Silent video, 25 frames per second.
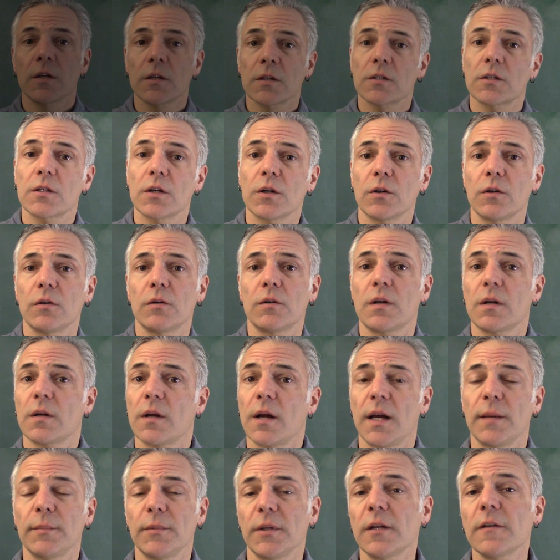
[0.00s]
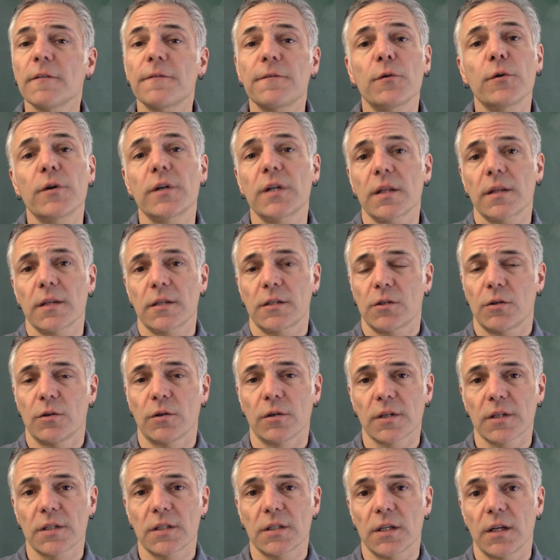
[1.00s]
So I'm looking forward to this
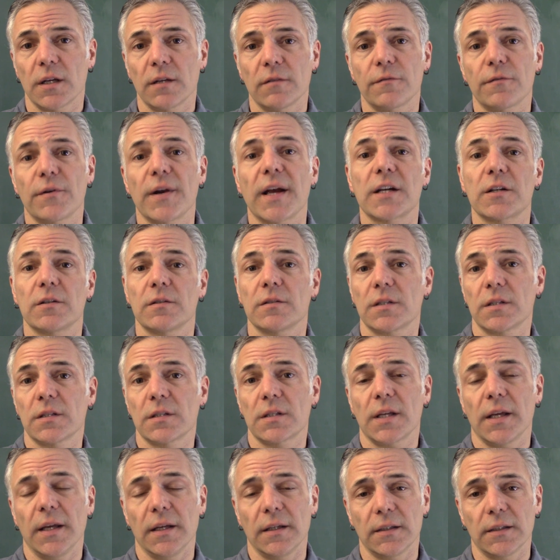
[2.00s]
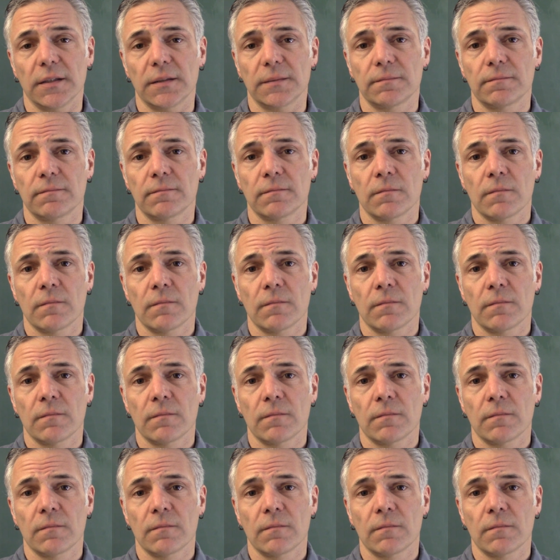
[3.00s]
course on fractals and scaling.